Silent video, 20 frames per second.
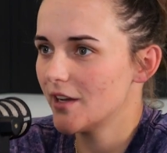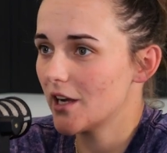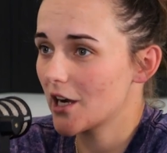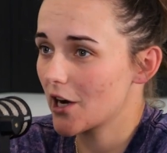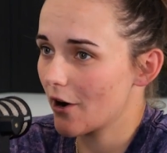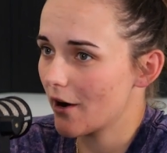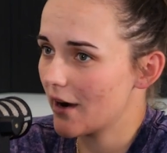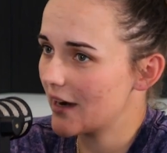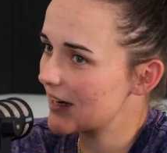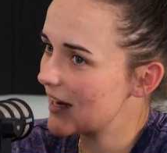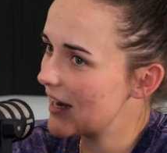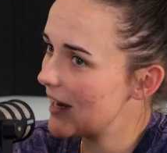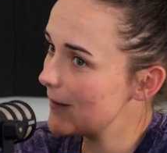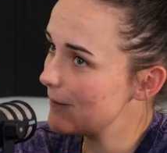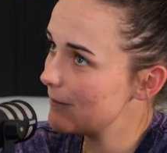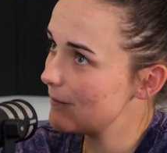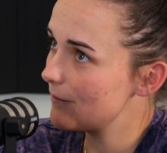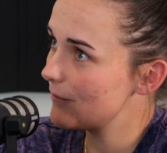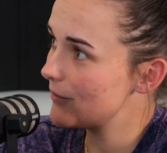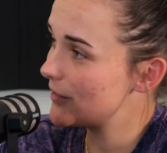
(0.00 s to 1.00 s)
growing up
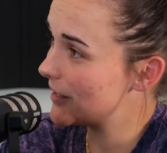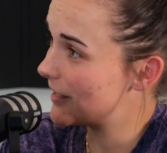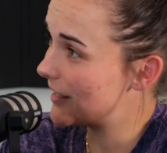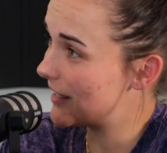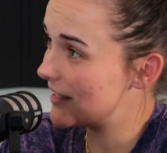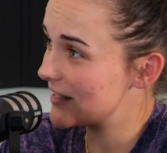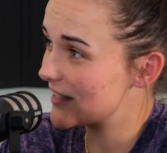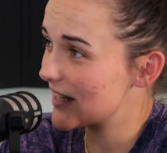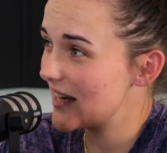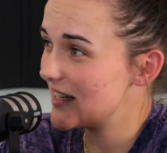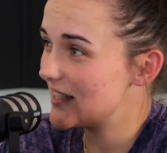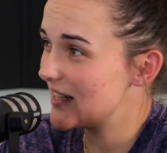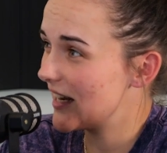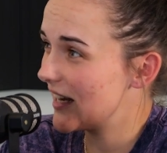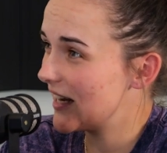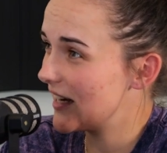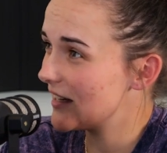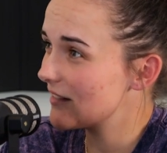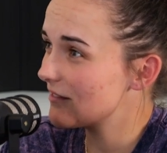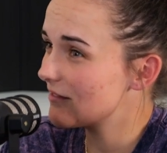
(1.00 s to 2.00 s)
till I was
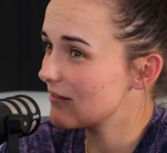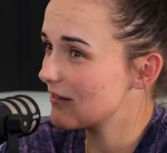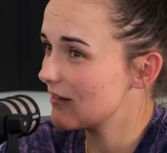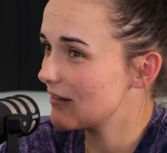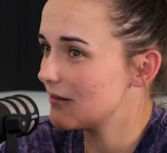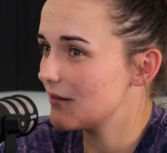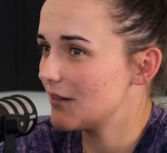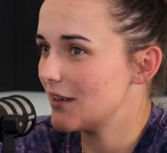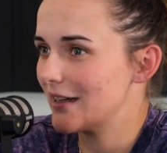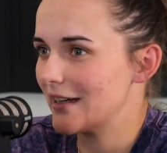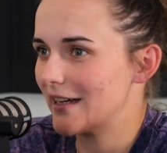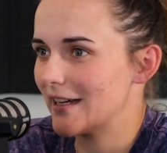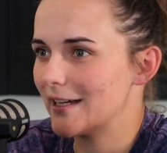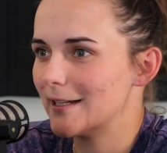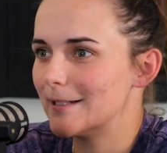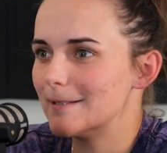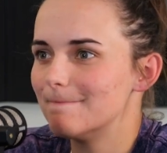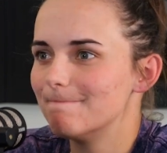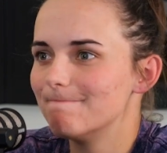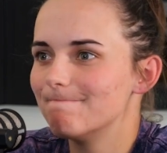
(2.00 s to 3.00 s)
18.
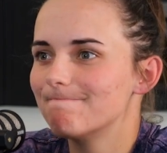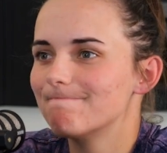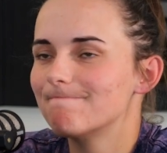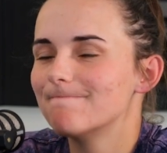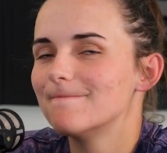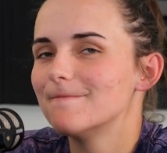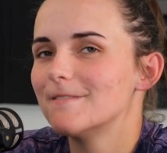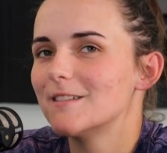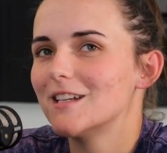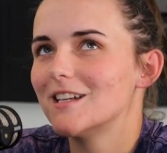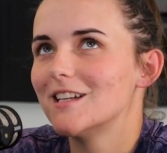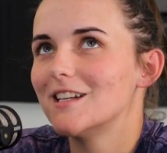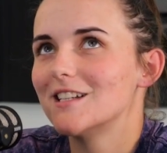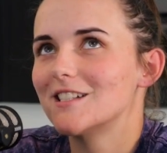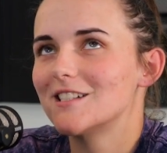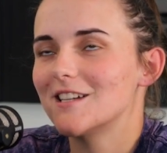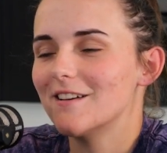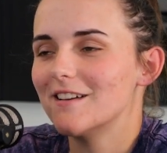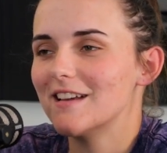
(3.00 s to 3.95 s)
So,